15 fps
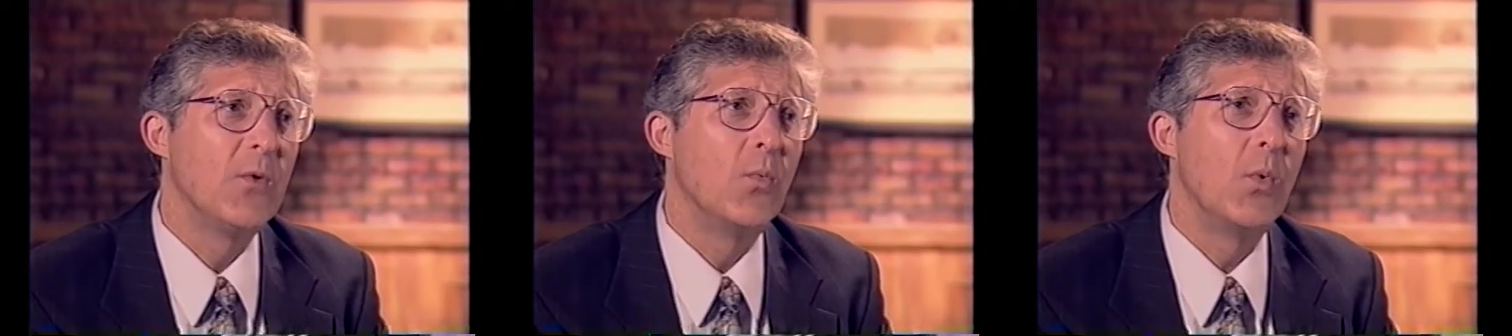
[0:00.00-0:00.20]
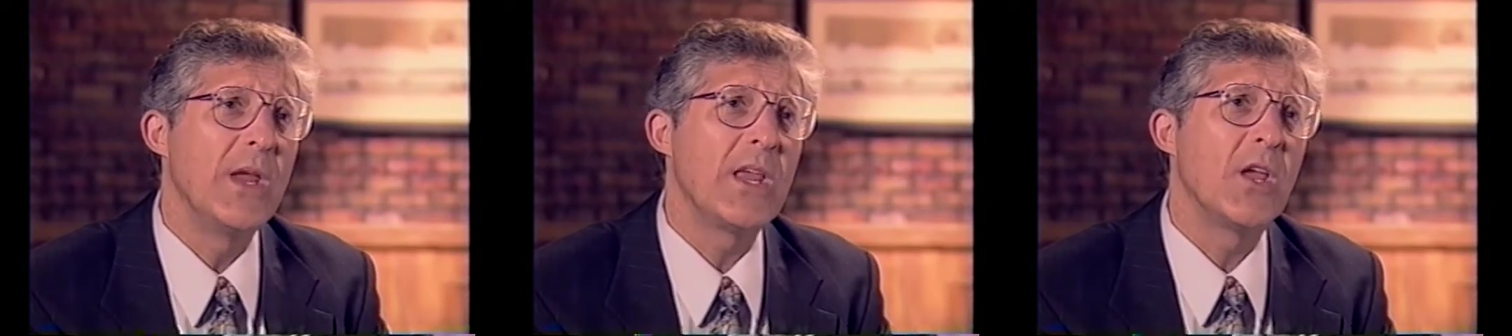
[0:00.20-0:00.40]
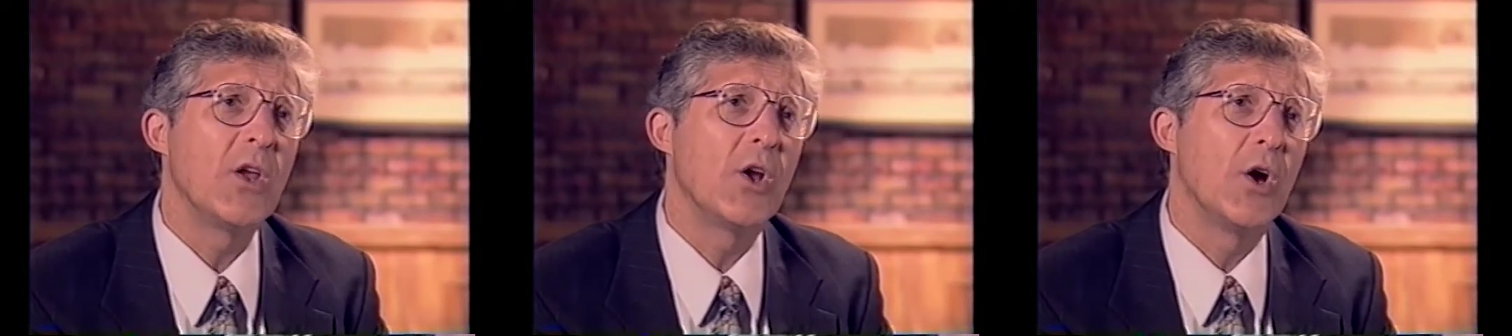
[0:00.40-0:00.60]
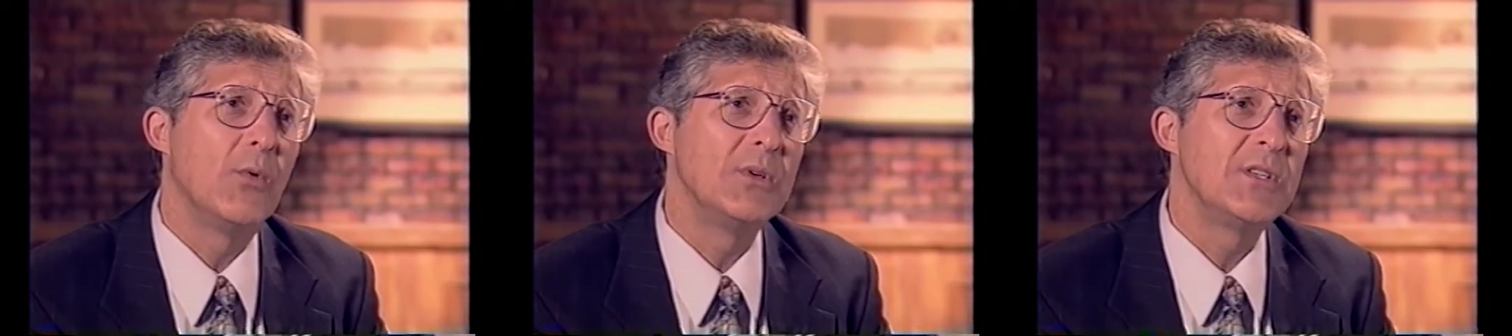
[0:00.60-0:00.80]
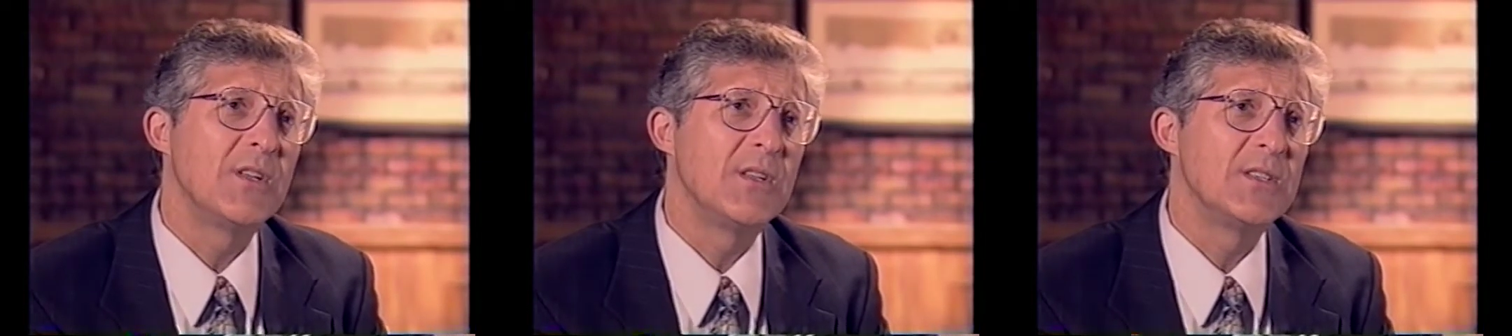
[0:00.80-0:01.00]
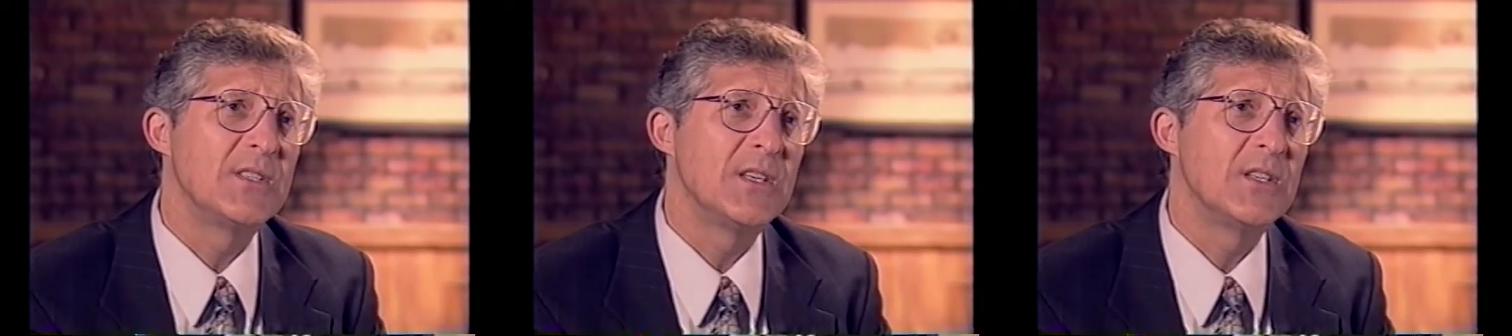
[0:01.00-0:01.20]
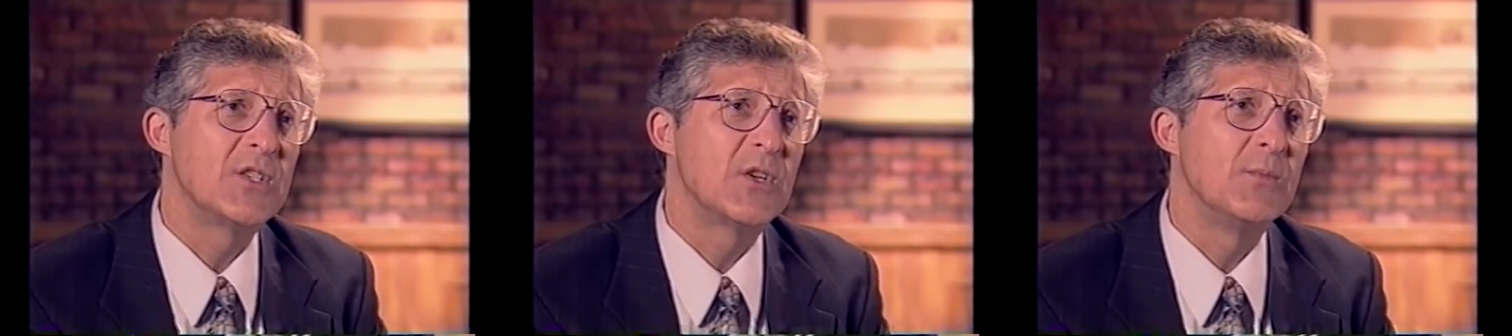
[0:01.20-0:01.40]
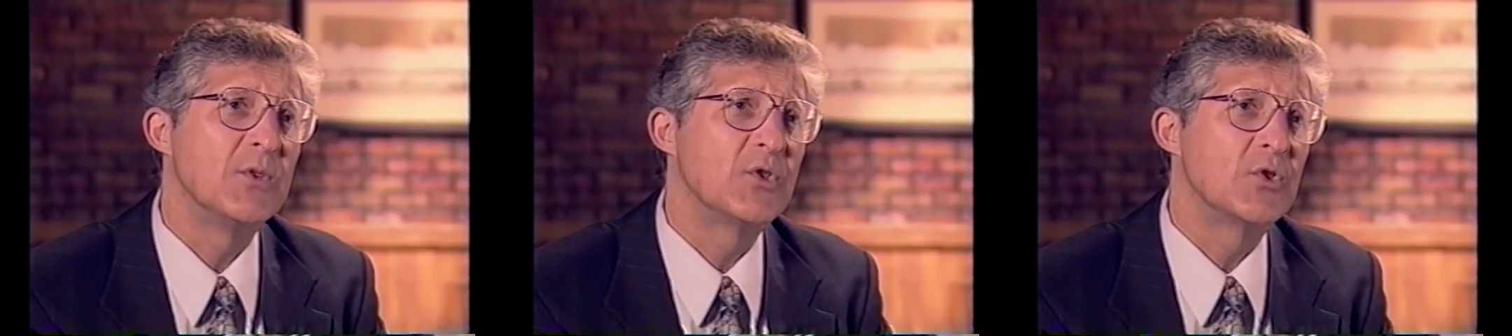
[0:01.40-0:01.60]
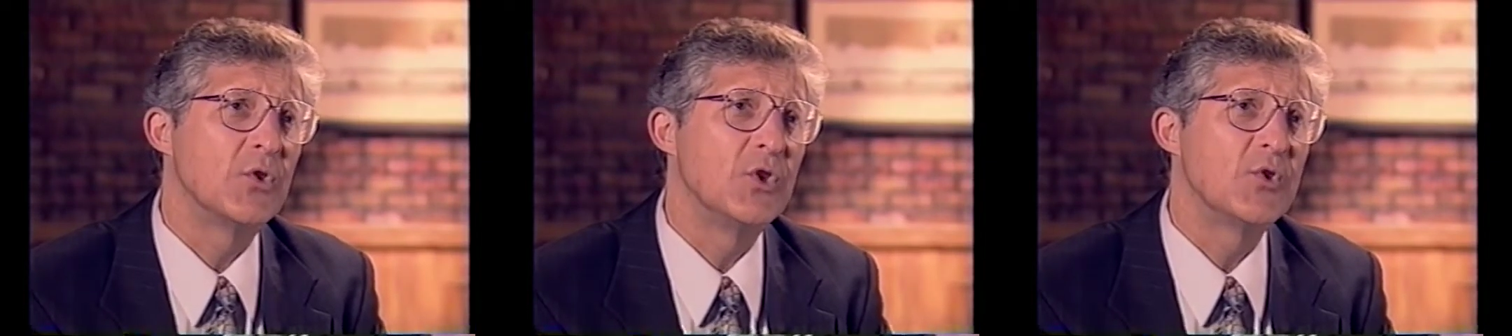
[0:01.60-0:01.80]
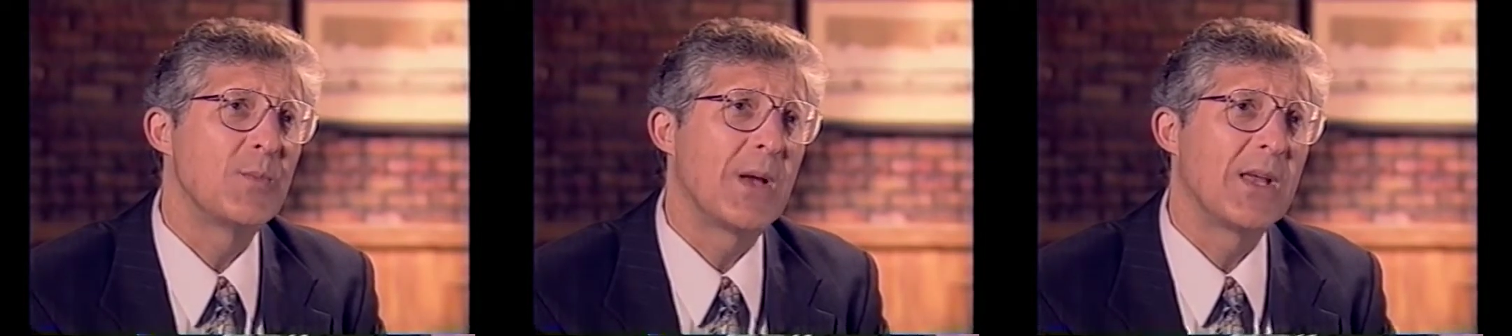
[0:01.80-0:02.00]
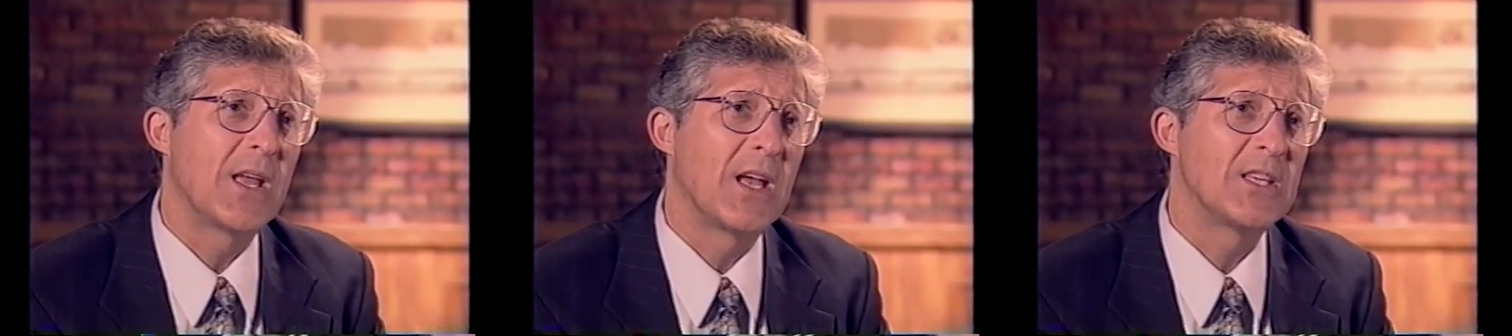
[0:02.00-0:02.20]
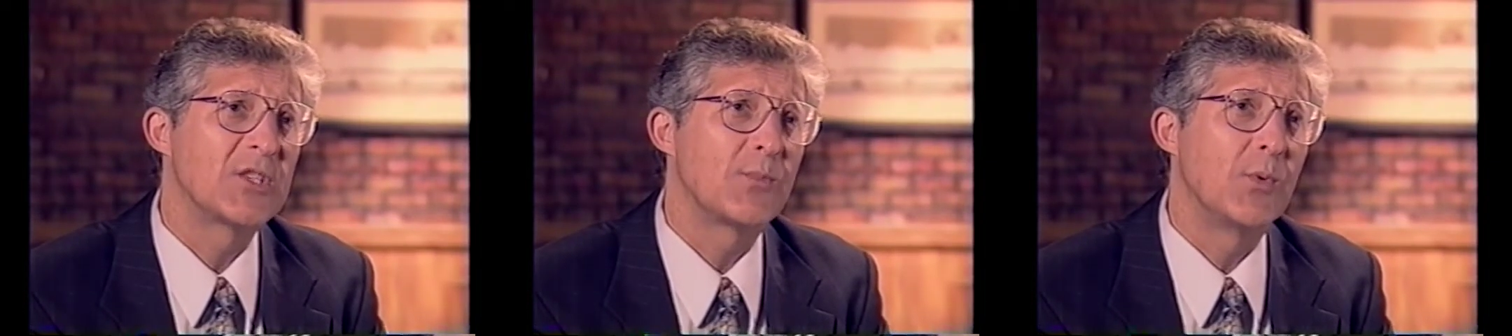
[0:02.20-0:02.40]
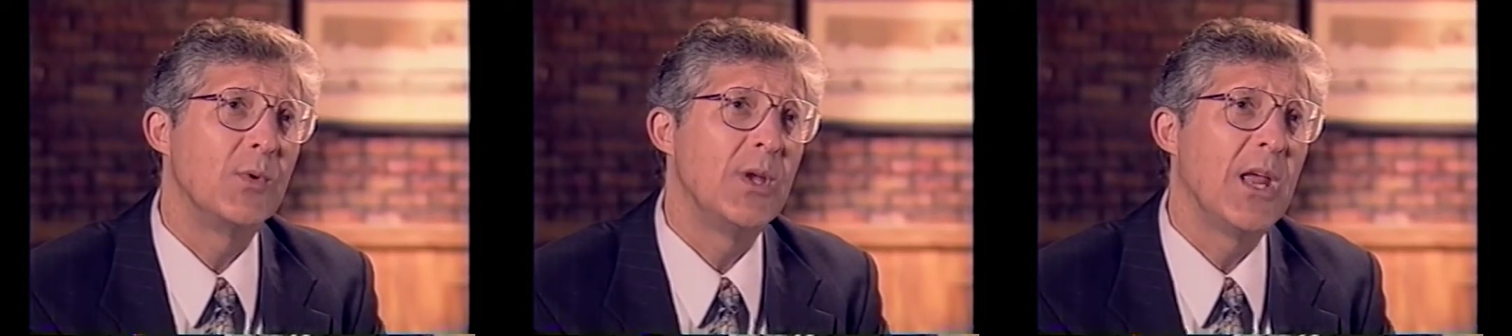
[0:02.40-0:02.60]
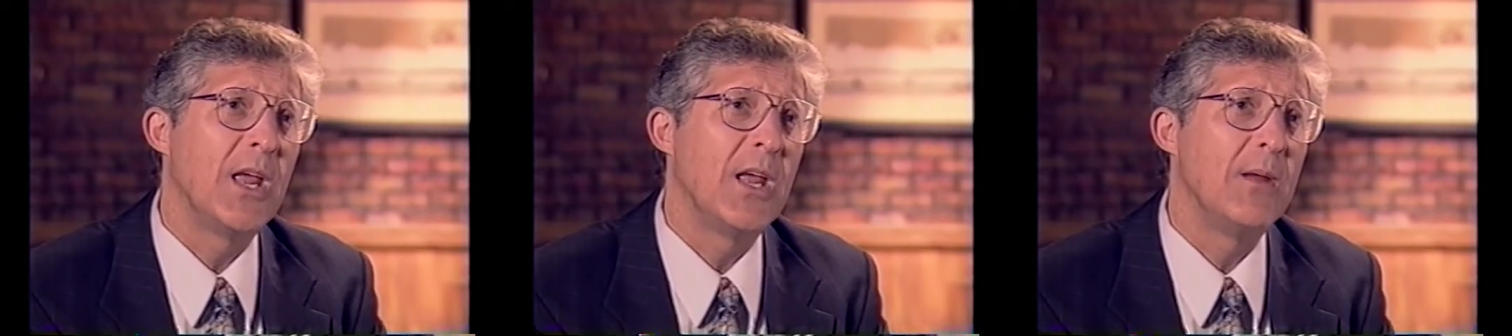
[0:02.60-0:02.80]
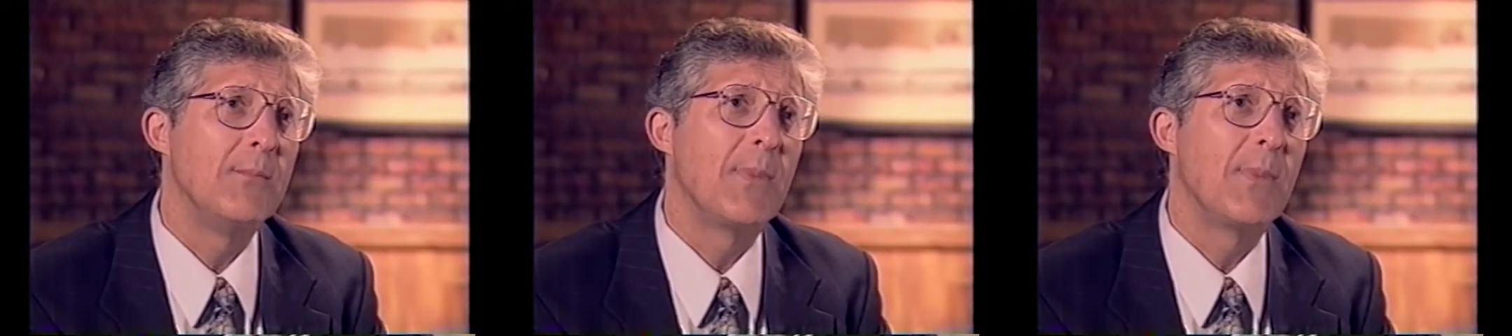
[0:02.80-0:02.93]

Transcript: We can go into the system and search by customer name,